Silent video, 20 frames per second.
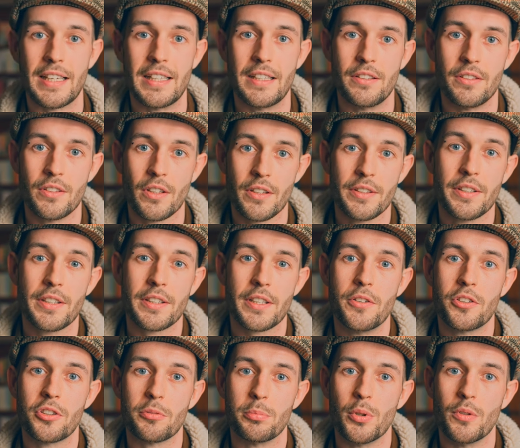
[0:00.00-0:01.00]
a non
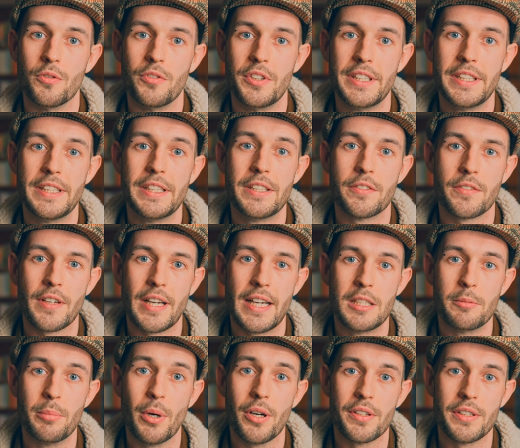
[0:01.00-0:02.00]
negotiable read for
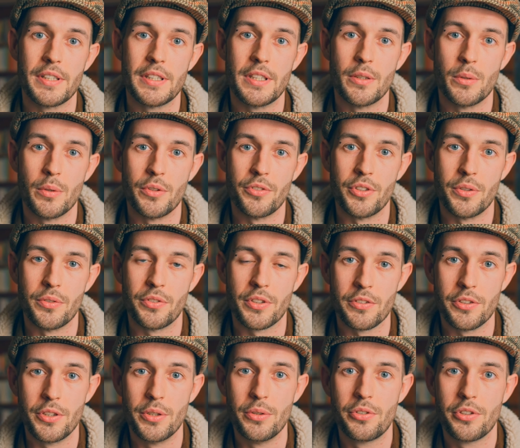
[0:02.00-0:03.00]
anybody who is
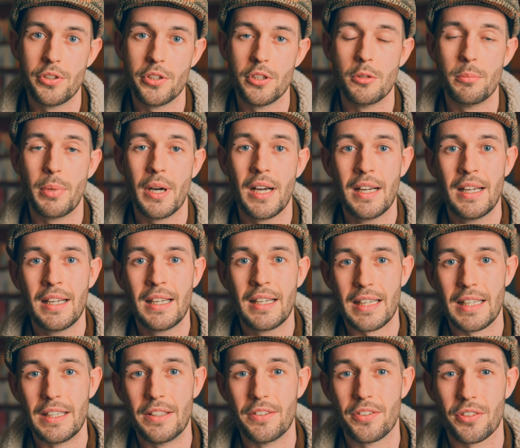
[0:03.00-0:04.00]
using YouTube,
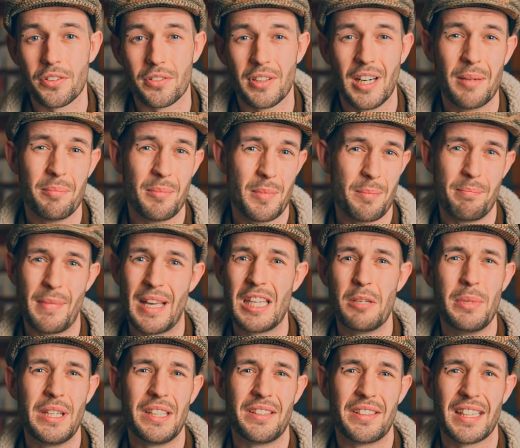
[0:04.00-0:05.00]
Instagram,
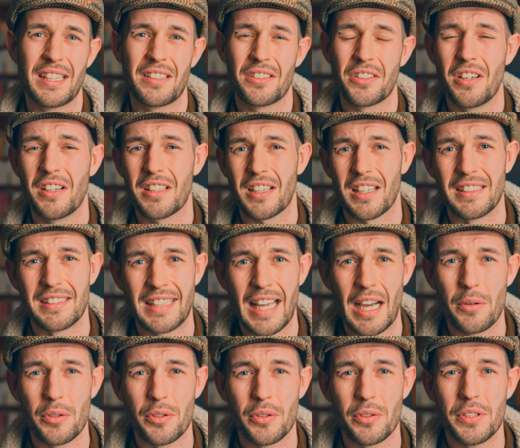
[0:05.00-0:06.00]
maybe TikTok. I
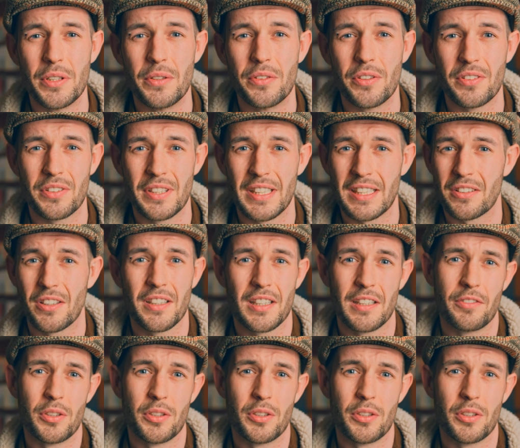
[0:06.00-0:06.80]
doubt you're using TikTok.